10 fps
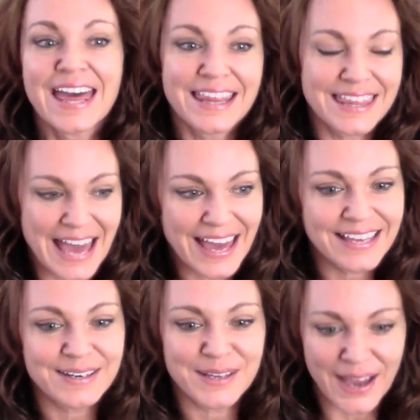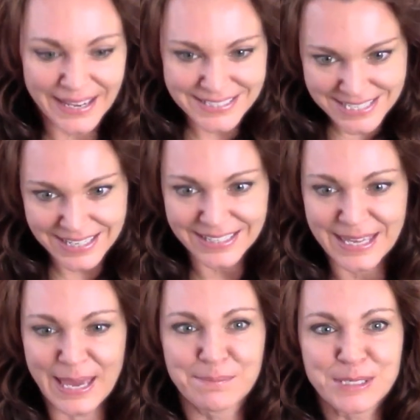That idea
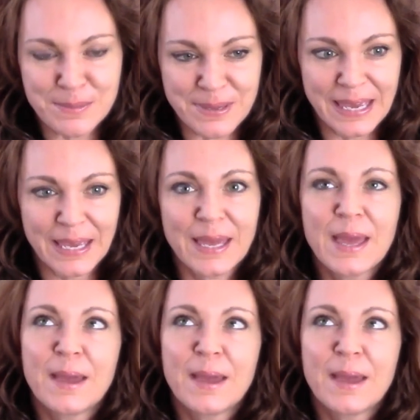came to me